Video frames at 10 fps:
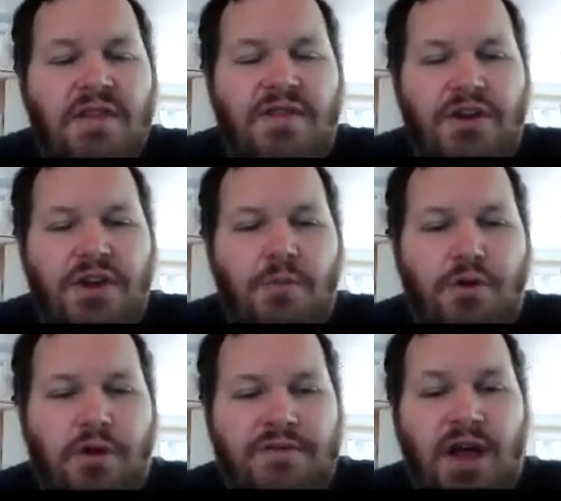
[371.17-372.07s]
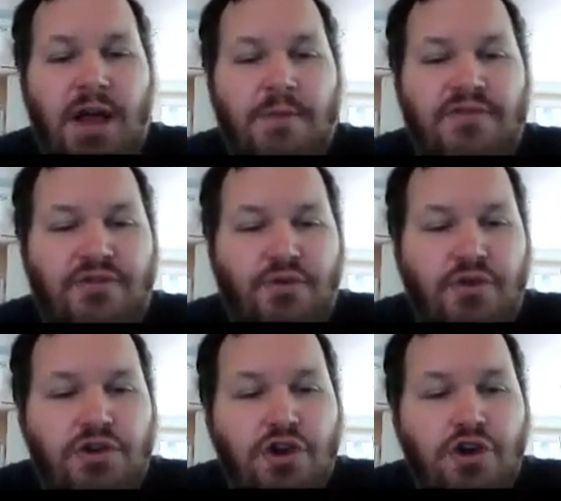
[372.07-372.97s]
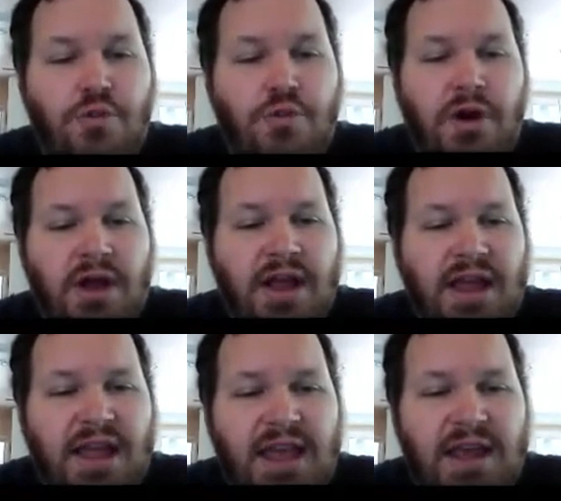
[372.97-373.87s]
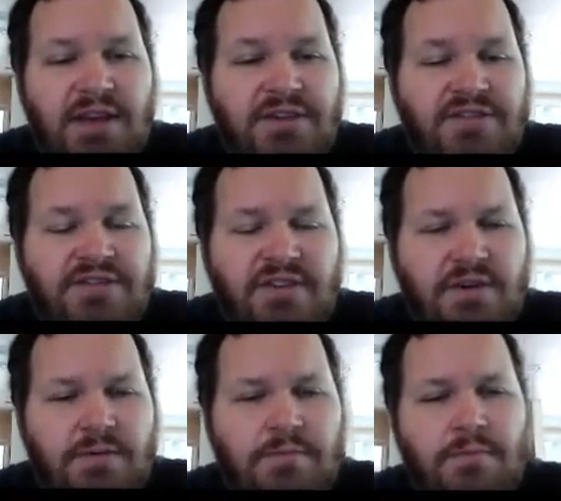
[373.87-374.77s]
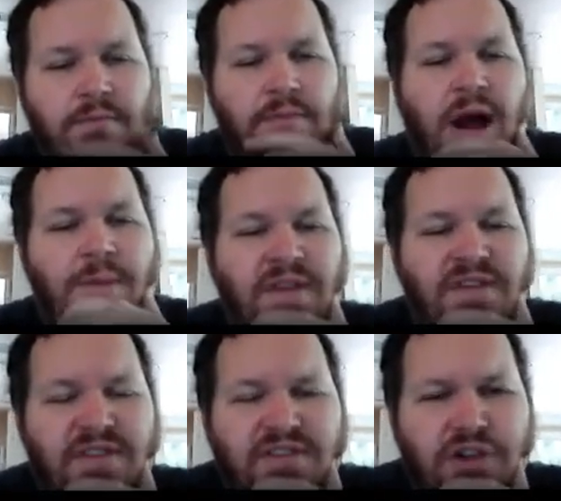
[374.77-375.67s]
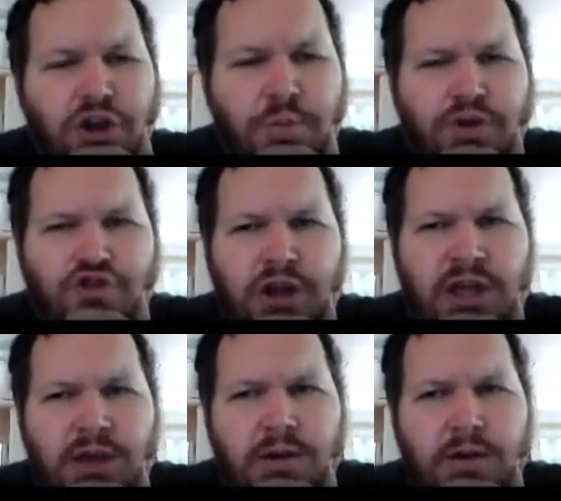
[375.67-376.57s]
the number of times through the loop is, I mean, this is a little bit tricky.